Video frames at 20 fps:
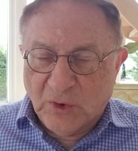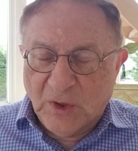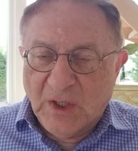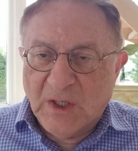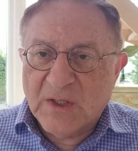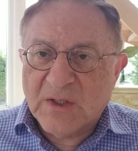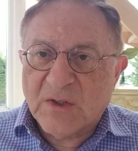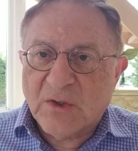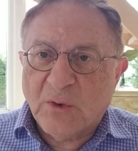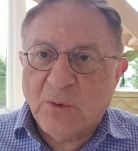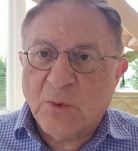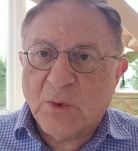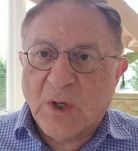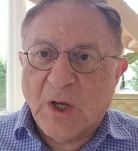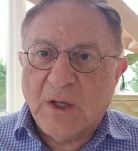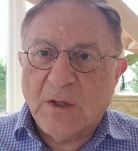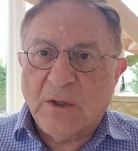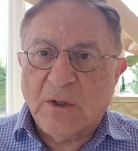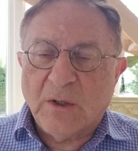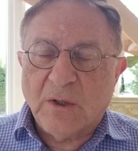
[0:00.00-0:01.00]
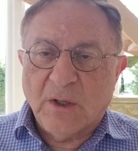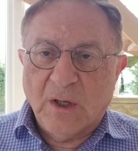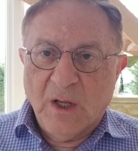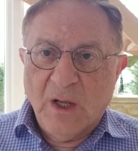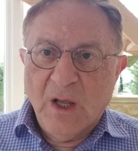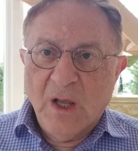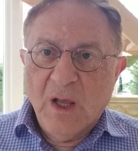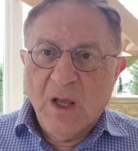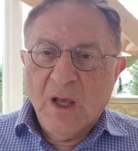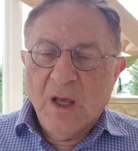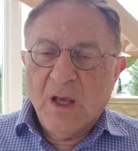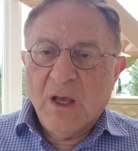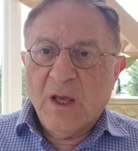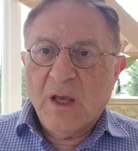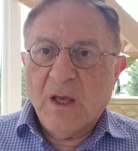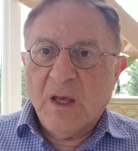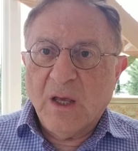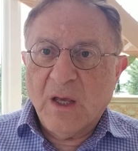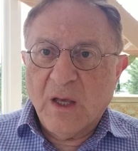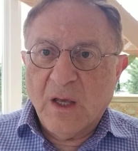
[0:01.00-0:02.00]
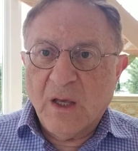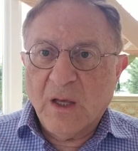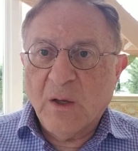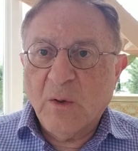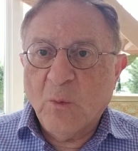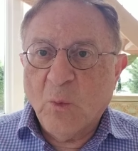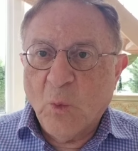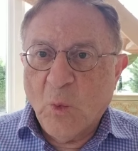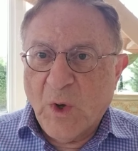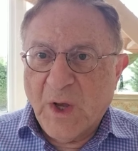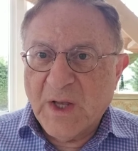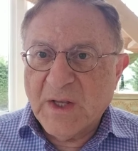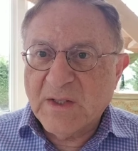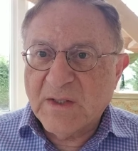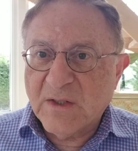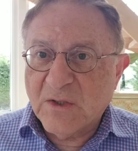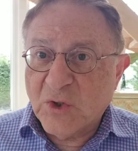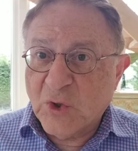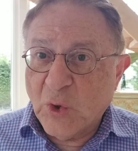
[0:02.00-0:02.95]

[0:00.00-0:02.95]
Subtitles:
His true color was